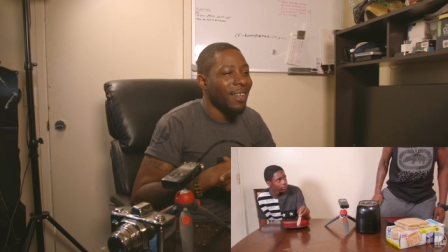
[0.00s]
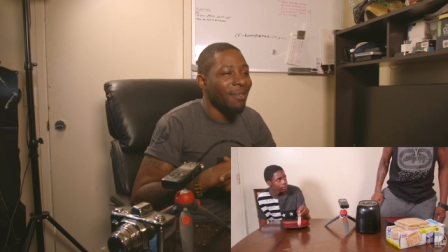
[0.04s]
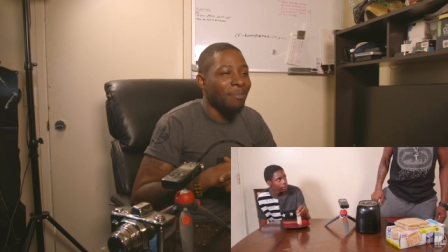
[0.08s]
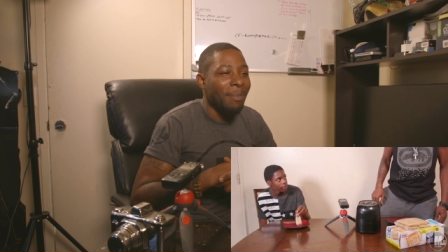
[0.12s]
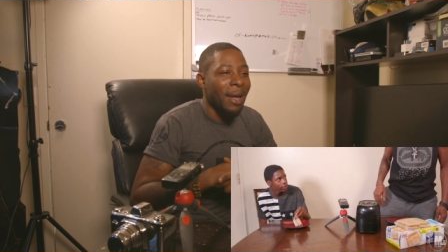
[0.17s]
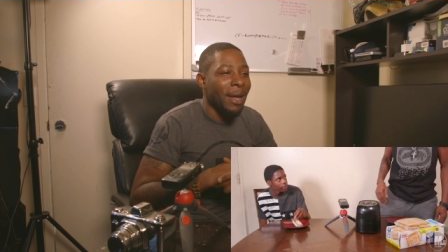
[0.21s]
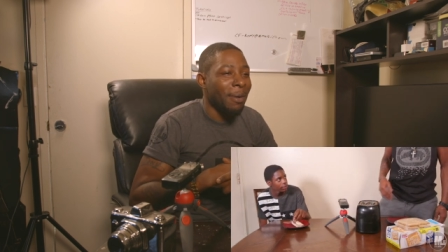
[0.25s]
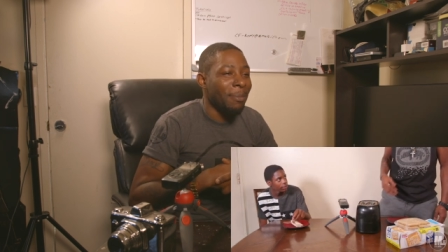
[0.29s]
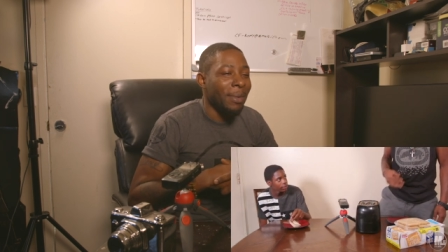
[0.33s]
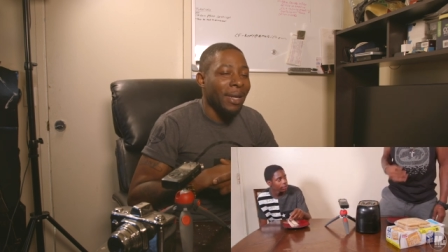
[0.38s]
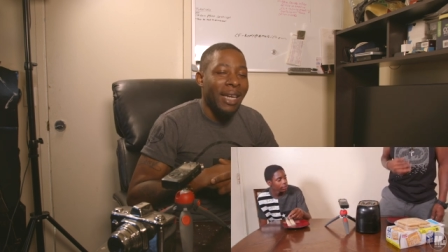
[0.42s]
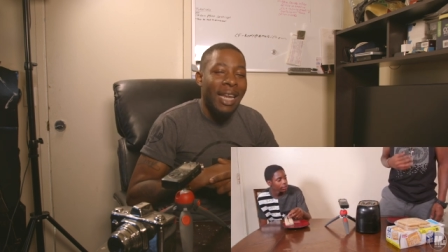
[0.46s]

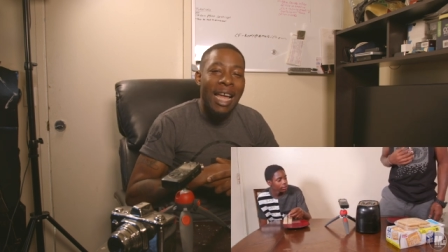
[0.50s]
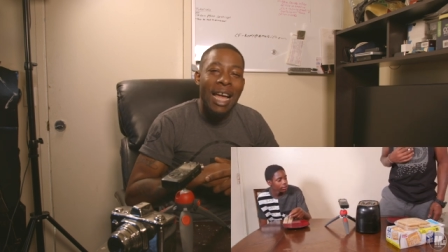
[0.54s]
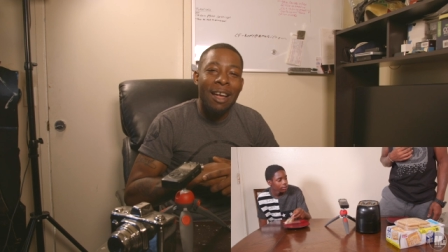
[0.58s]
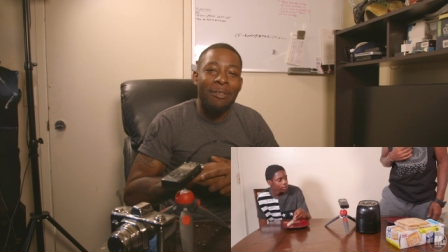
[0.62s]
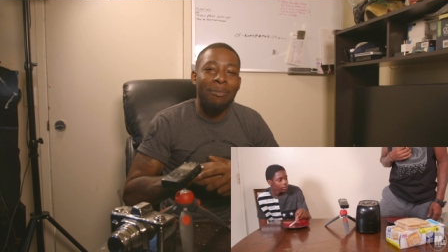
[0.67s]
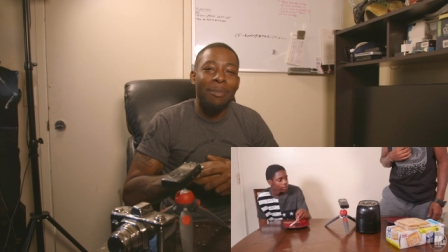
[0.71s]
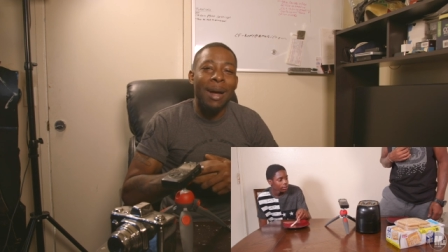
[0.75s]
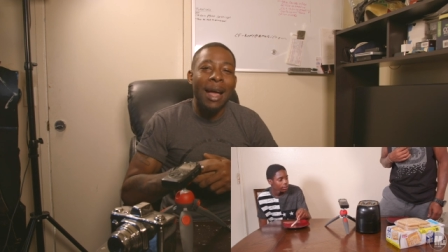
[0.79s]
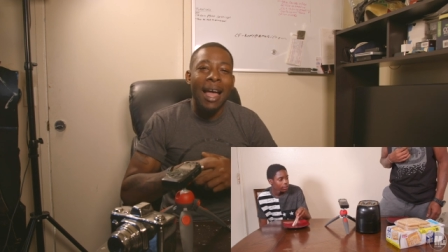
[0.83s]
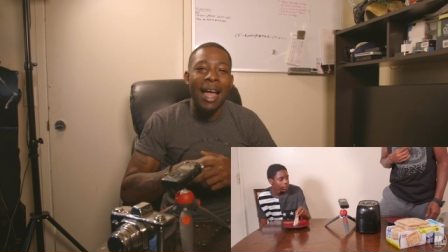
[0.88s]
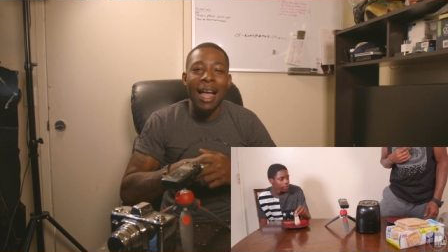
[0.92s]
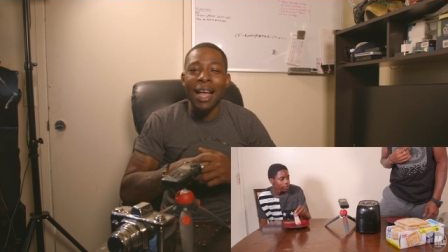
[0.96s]
making me
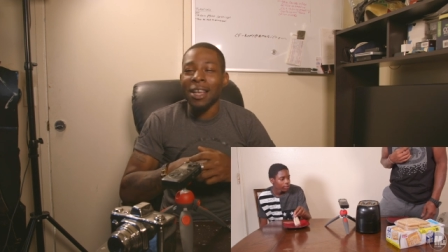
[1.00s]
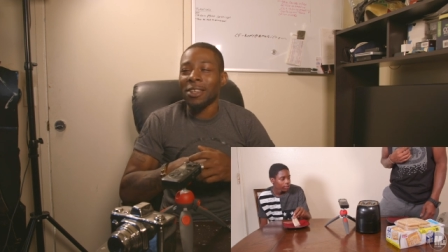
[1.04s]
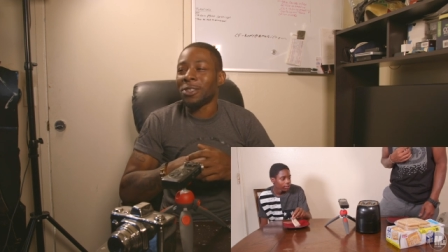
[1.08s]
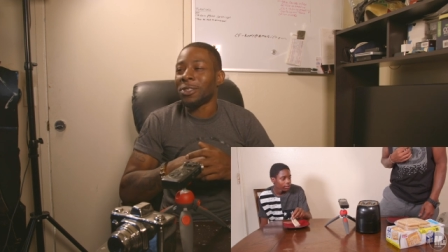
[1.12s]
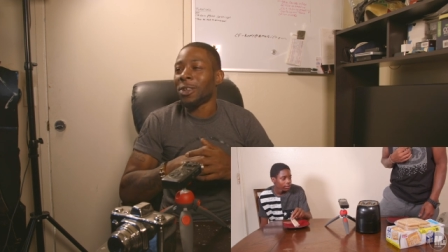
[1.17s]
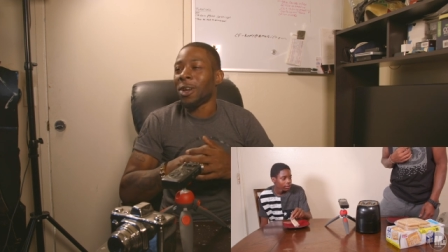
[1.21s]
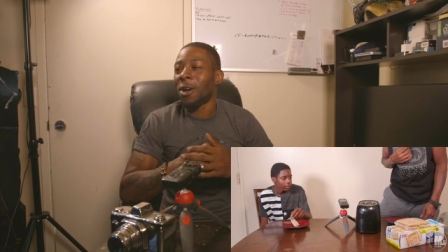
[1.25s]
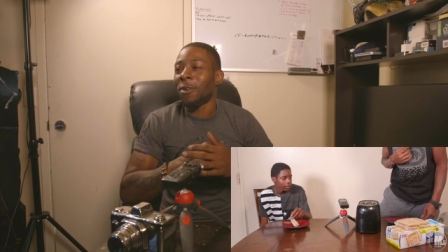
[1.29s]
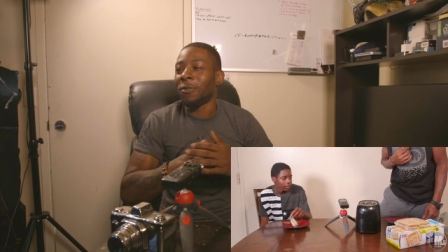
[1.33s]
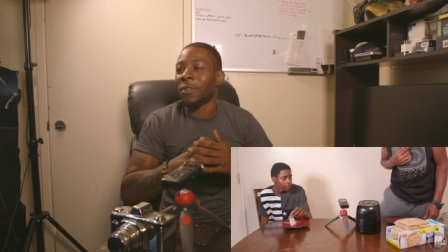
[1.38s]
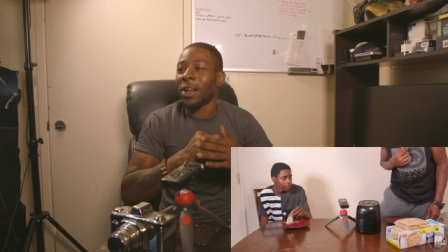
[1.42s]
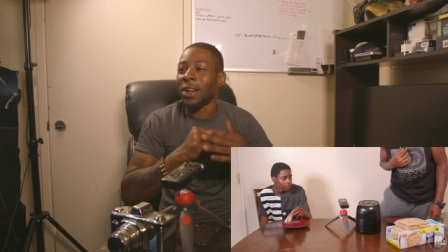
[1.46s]
laugh my ass
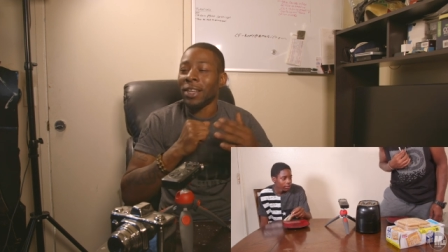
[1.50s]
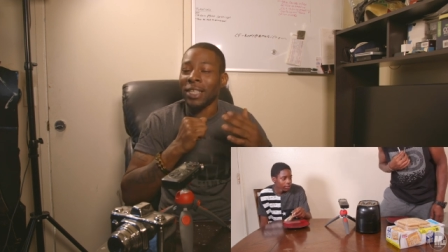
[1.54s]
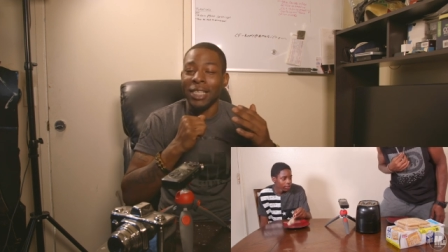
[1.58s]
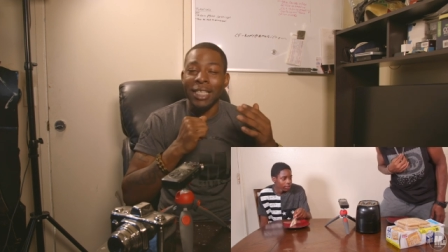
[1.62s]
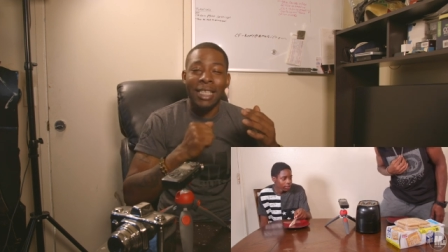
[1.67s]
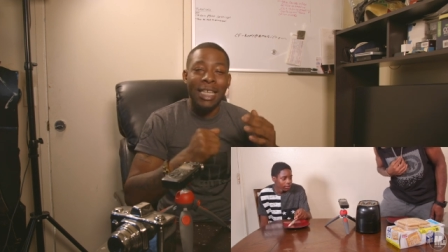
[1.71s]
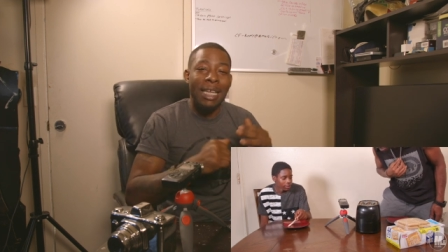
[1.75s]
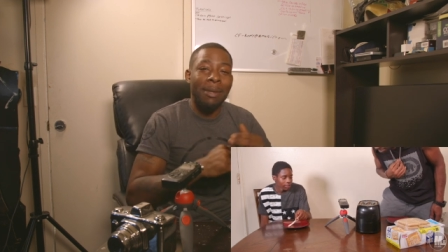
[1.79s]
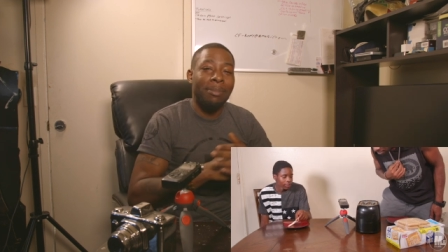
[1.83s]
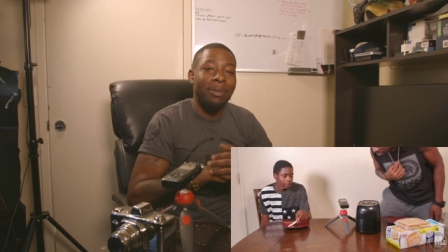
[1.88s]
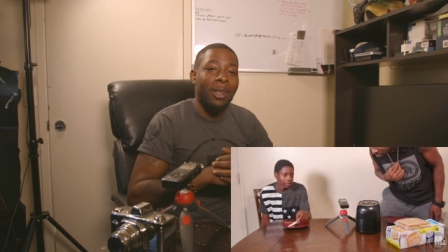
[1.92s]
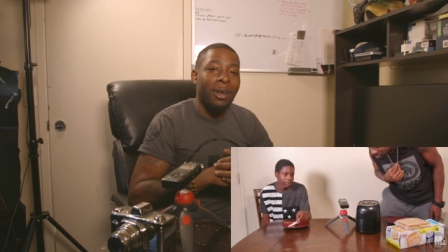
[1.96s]
off. Y'all need to
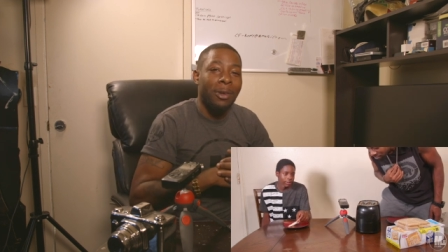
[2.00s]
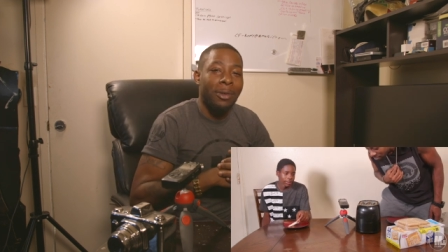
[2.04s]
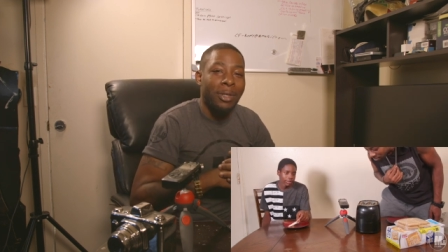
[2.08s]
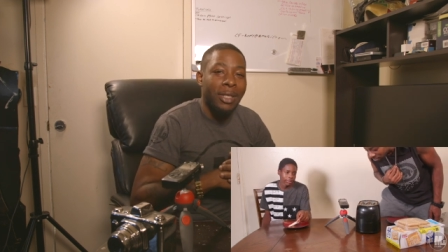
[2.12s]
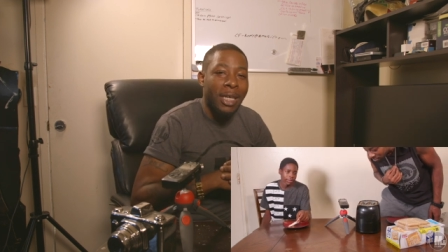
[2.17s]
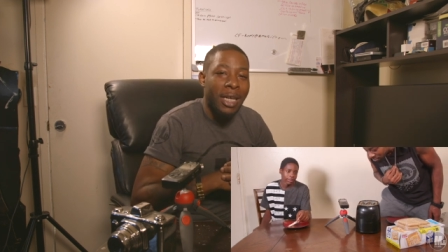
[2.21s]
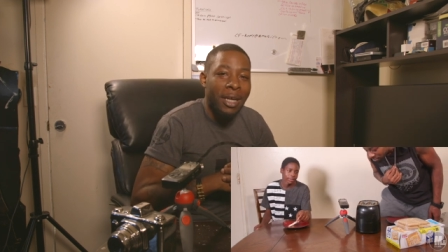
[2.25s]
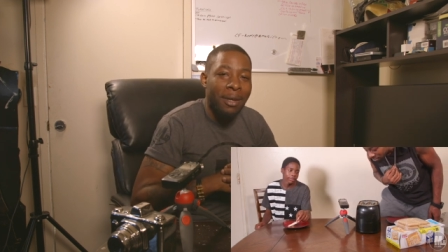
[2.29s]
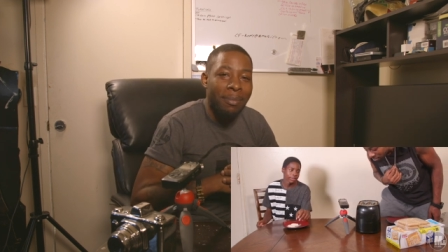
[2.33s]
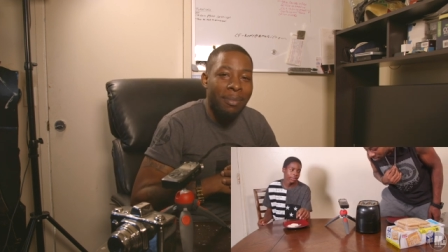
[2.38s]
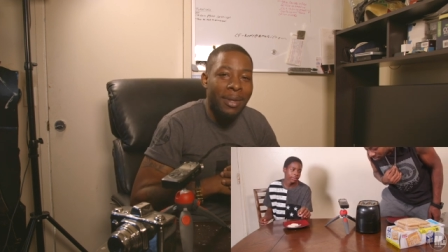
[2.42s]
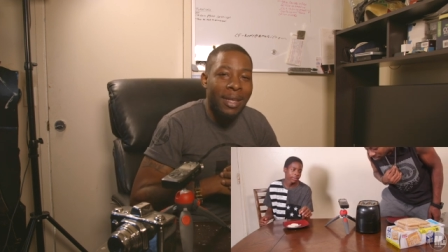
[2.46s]
keep those
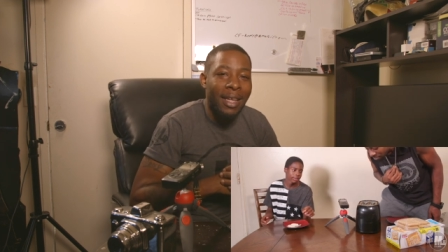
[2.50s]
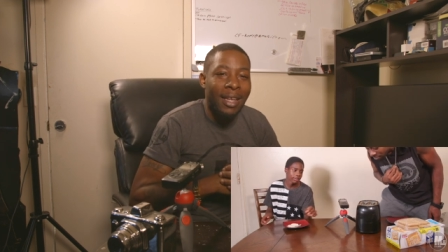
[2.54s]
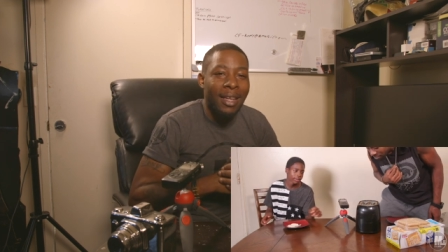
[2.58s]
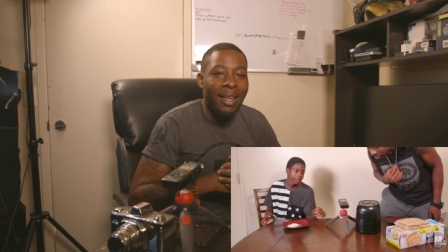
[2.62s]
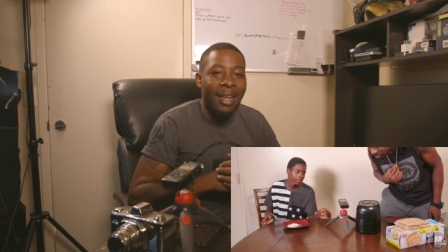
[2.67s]
up.